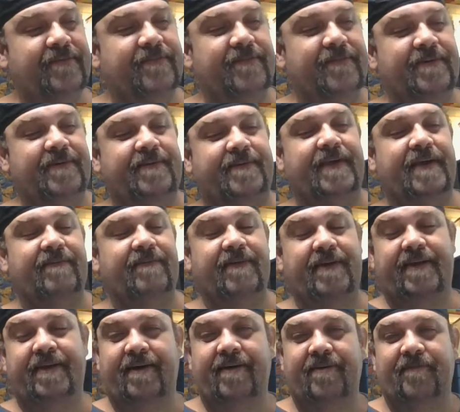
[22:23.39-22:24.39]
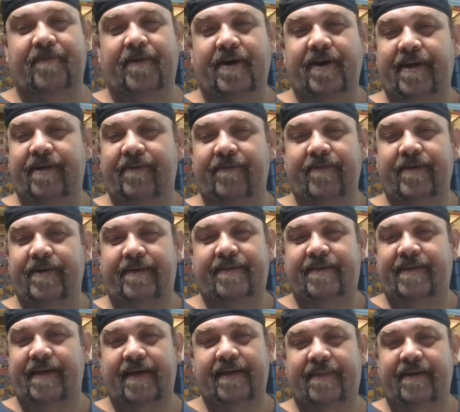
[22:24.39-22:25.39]
I would have saved a ton of money and would have
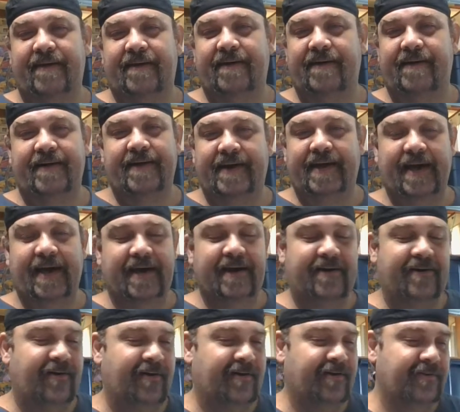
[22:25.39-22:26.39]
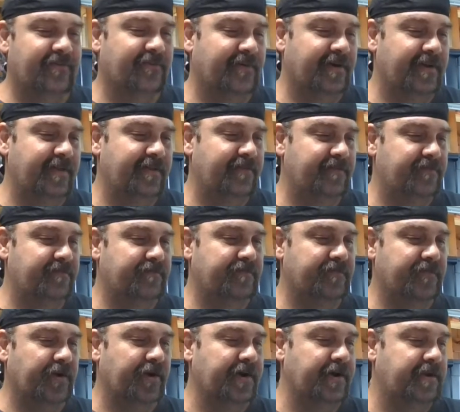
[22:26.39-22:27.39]
sat there and got it all in one
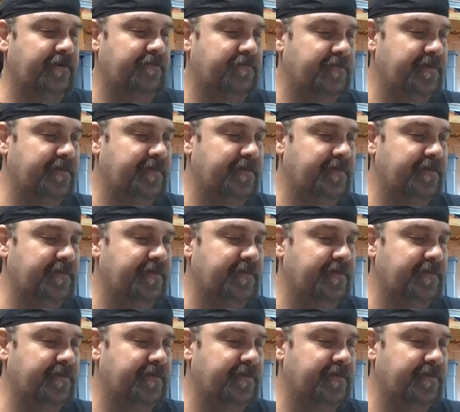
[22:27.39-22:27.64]
book.